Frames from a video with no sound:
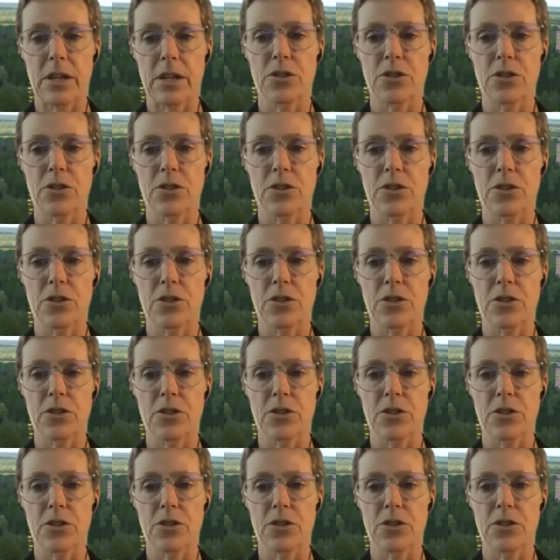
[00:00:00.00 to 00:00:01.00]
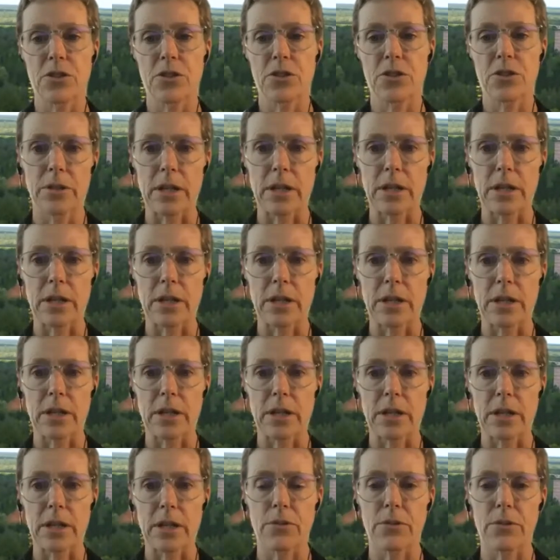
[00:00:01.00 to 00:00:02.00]
and they reported on July
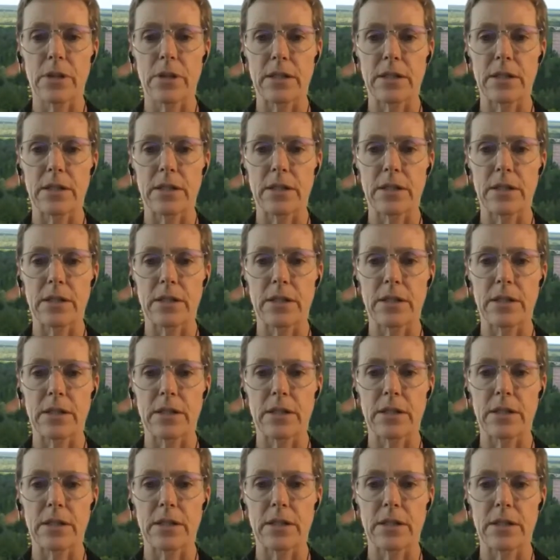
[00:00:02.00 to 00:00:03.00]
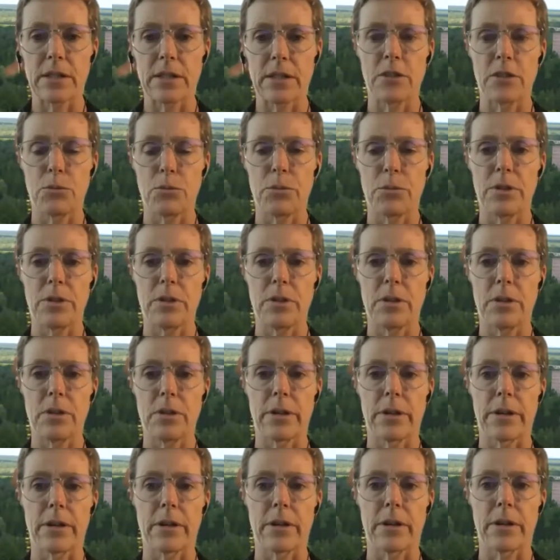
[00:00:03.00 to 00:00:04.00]
3rd, 1986, a KGB
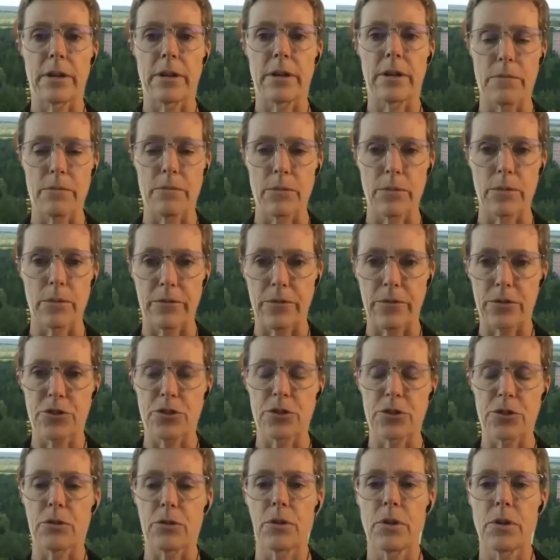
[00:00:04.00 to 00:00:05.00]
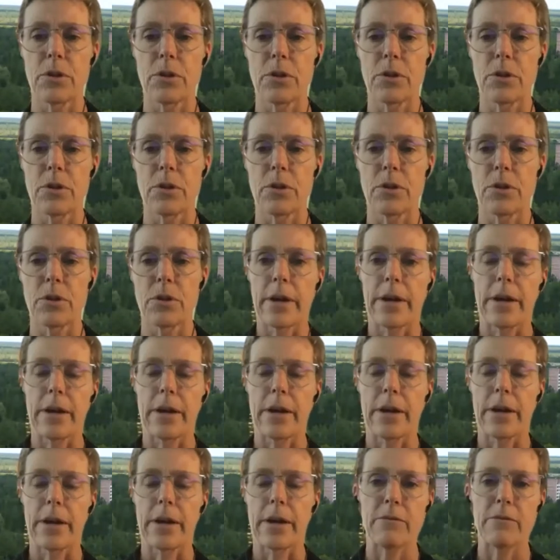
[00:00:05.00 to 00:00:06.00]
official
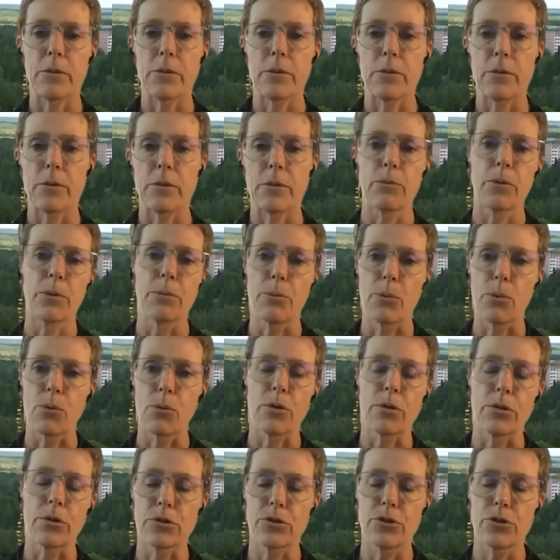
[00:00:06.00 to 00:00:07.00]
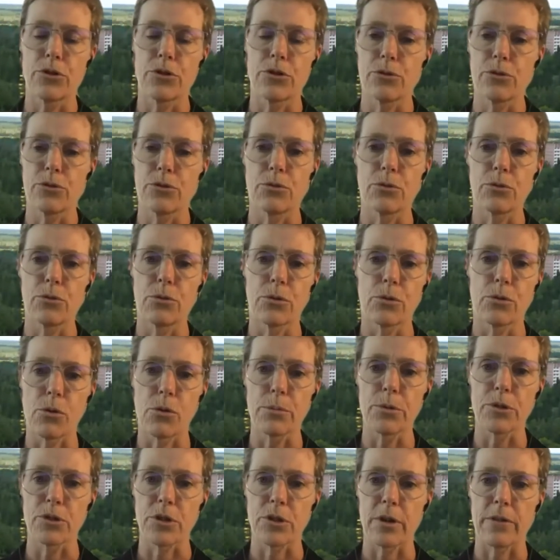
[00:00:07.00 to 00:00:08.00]
gave a big report to
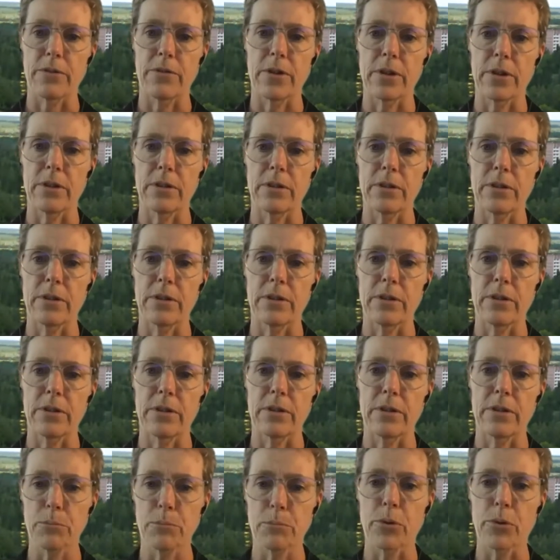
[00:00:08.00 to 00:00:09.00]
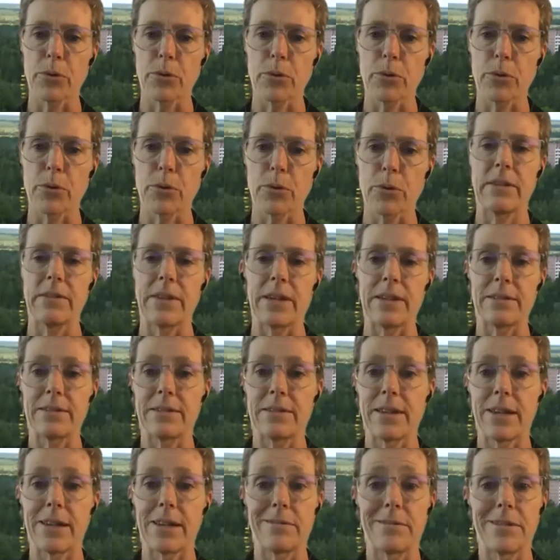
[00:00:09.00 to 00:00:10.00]
Gorbachev and the Politburo, and they
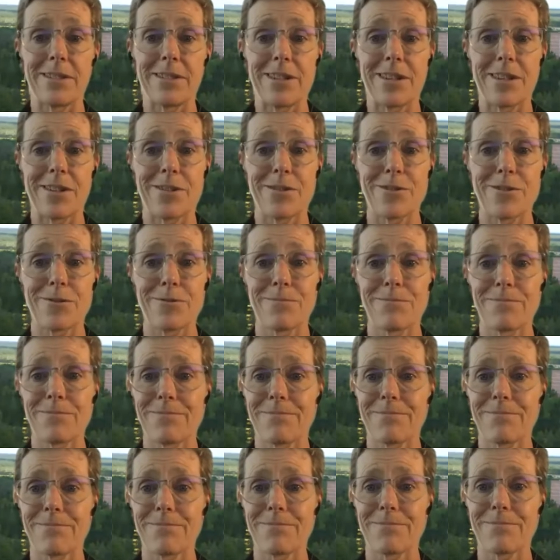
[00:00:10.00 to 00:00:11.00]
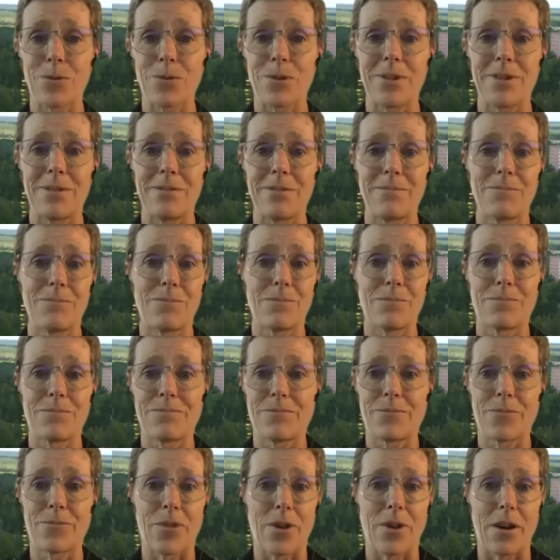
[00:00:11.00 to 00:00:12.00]
said, you know, we
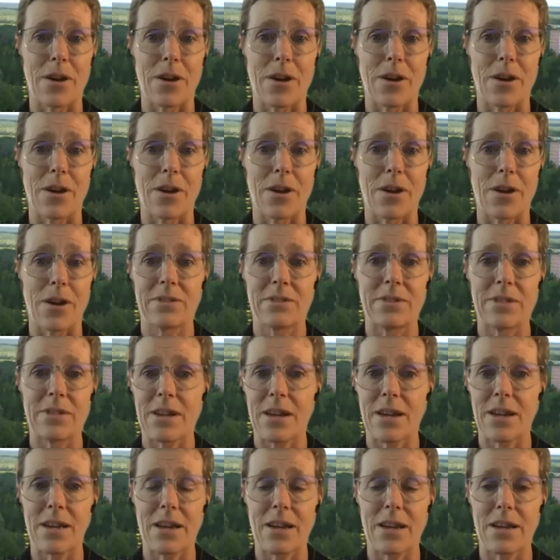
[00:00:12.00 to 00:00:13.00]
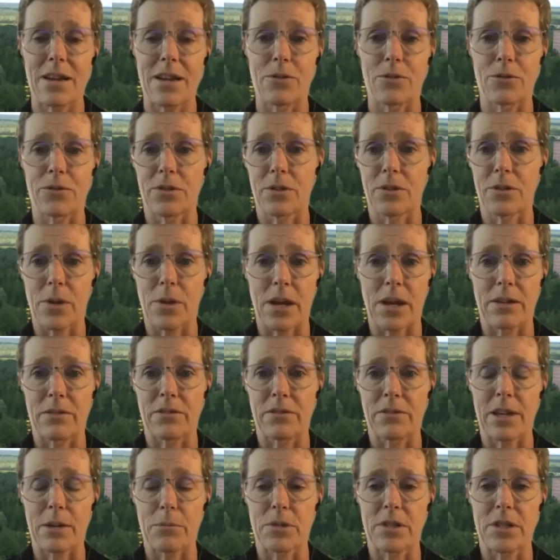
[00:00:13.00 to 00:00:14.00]
thought it was CAA or some kind of
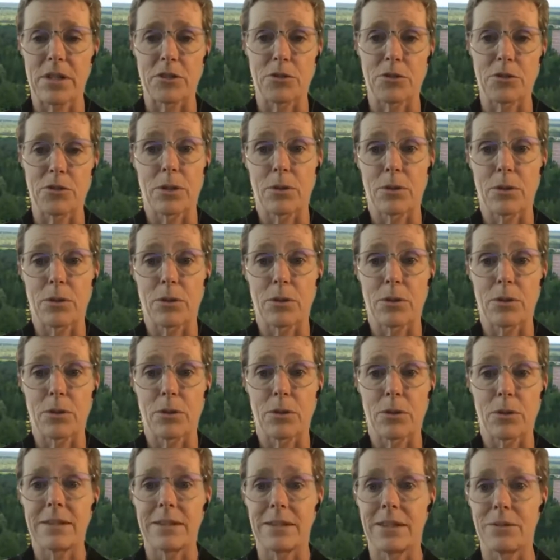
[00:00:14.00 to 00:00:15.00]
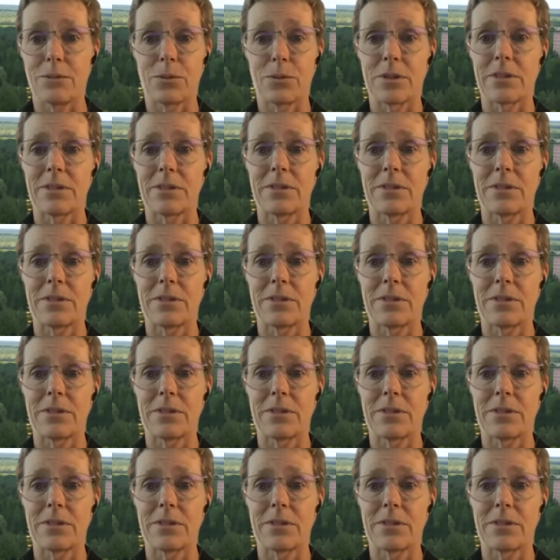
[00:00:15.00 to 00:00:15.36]
sabotage, but it wasn't. It was